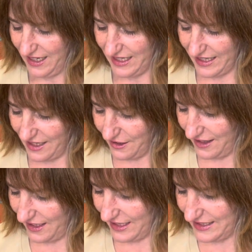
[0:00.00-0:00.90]
The other
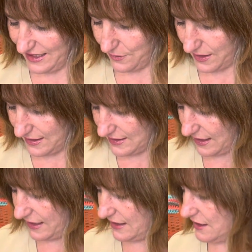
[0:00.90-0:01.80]
thing I did was,
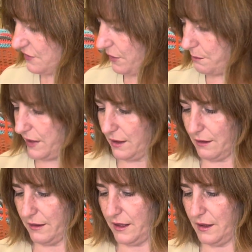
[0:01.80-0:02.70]
this is from
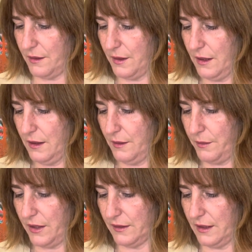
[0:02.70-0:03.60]
Pinker and
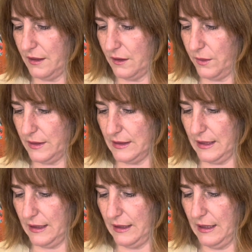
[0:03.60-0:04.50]
Hunkin
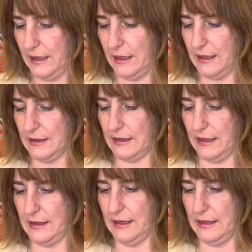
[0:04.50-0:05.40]
Quilting, is I
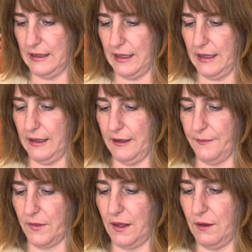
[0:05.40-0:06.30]
did a,
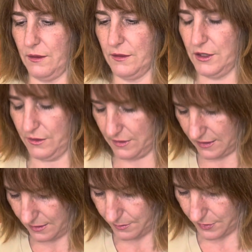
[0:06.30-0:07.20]
oh shoot,
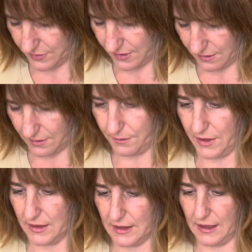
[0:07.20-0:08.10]
and the bow's gone,
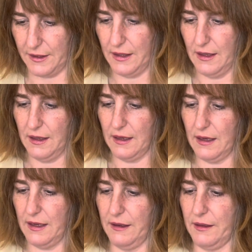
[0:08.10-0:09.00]
but
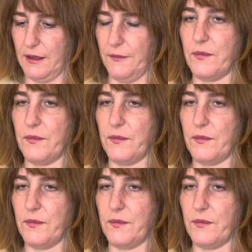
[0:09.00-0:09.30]
here we go.